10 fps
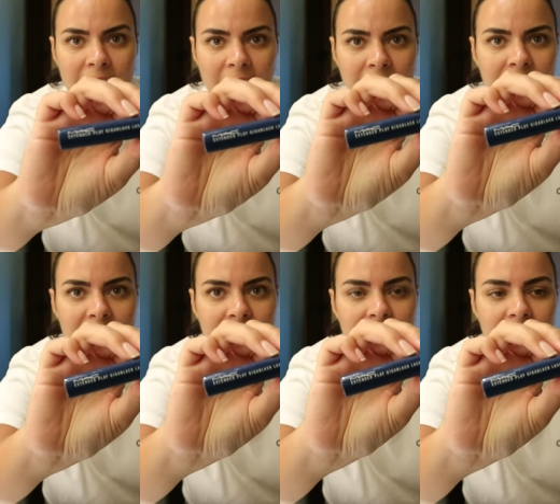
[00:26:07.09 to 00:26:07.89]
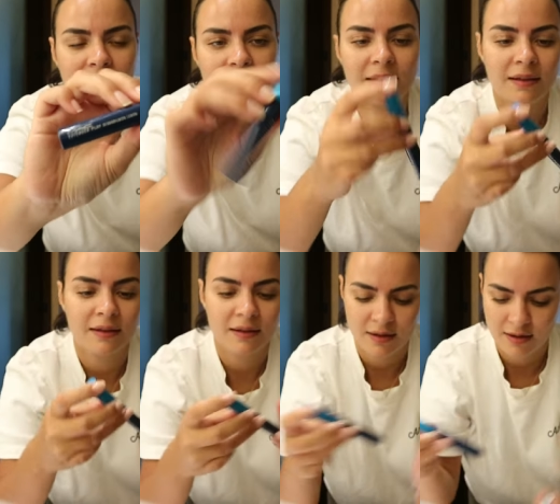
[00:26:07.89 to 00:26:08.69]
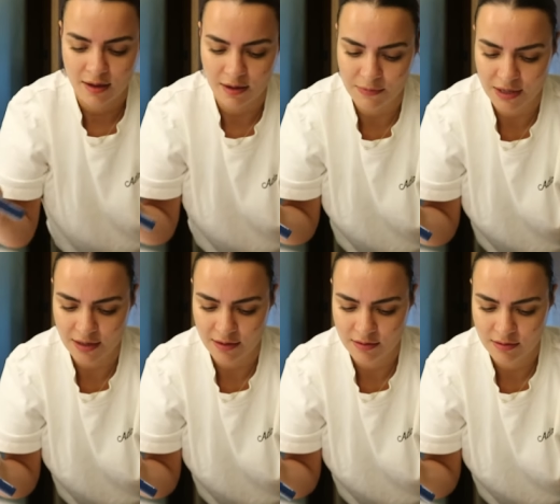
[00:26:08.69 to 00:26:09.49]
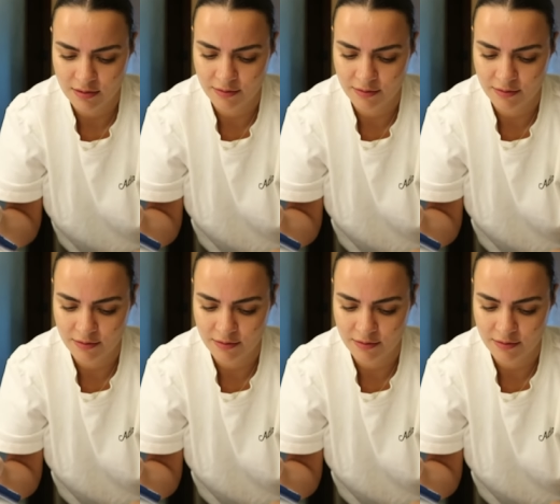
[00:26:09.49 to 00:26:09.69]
and I mean